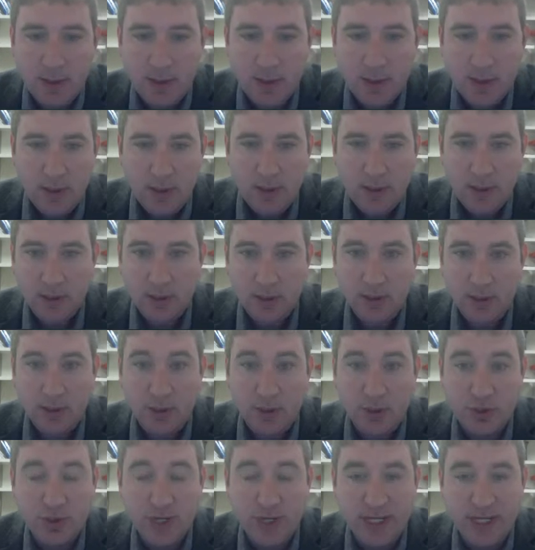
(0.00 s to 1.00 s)
The
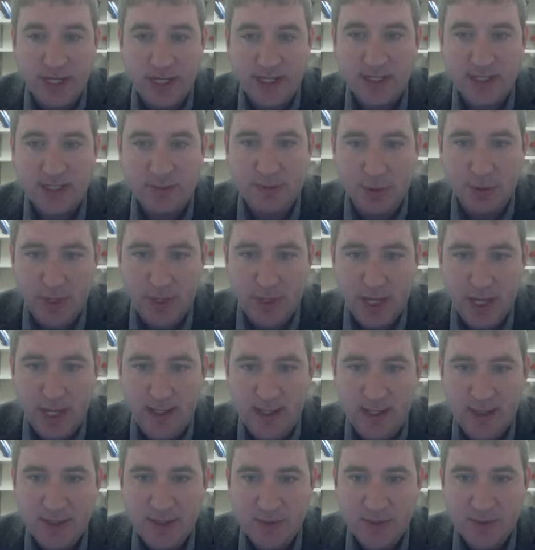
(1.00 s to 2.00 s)
trick is, well, okay,
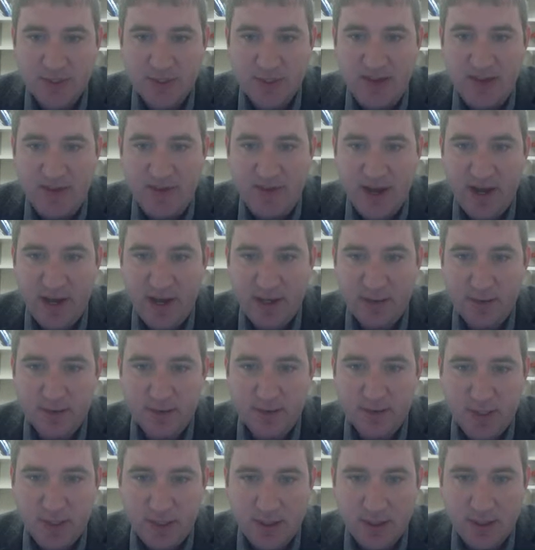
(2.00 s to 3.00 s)
these were z
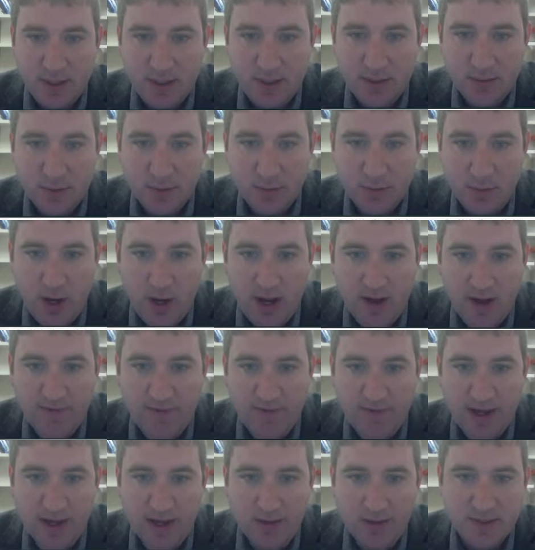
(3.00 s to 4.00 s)
values, these were y
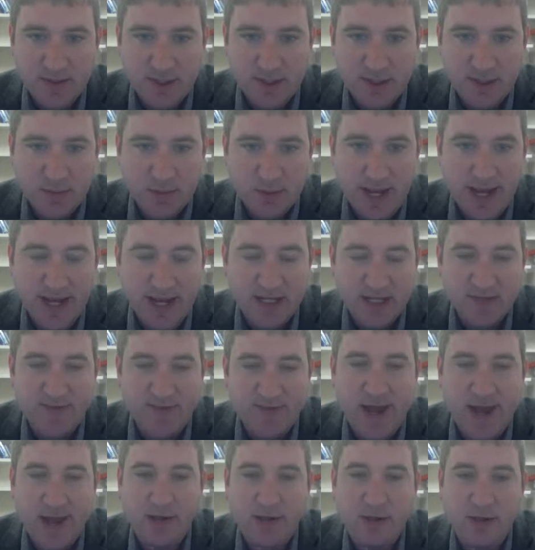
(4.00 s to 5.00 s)
values, and these were x
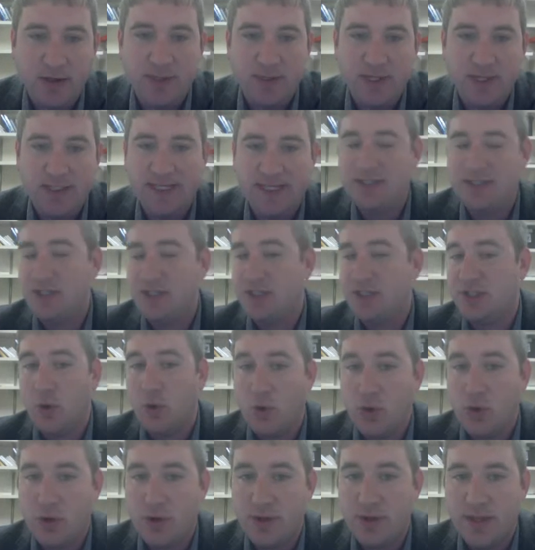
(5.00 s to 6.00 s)
values because that's just the
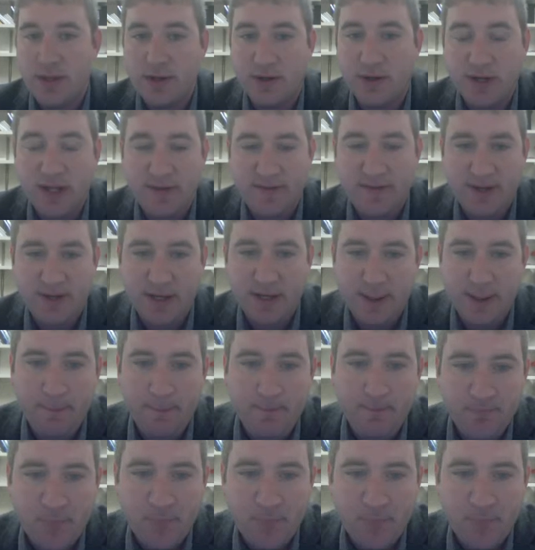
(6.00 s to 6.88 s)
order that they're given in.